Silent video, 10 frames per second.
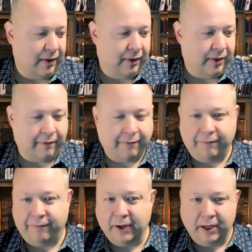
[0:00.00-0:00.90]

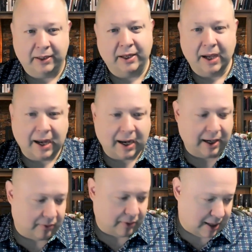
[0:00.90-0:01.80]
FUD
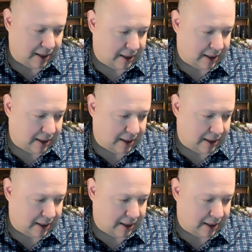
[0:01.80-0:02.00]
guy, right?